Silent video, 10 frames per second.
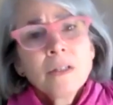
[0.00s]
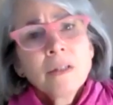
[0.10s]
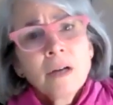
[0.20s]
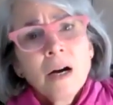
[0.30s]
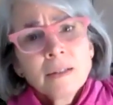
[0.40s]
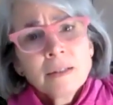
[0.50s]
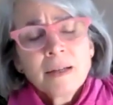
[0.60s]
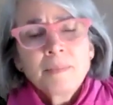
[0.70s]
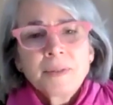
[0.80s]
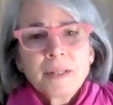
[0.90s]
the
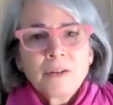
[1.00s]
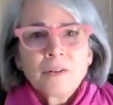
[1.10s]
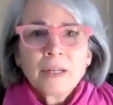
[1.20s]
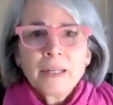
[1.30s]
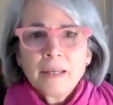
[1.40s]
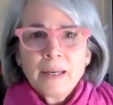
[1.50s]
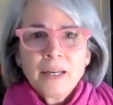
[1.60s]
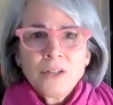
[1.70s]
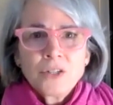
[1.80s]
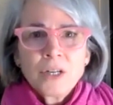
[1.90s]
concepts that are in the
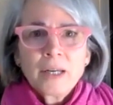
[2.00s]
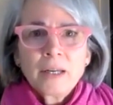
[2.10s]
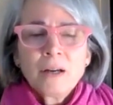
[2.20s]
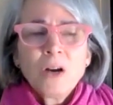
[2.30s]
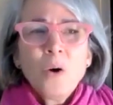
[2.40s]
Neijing,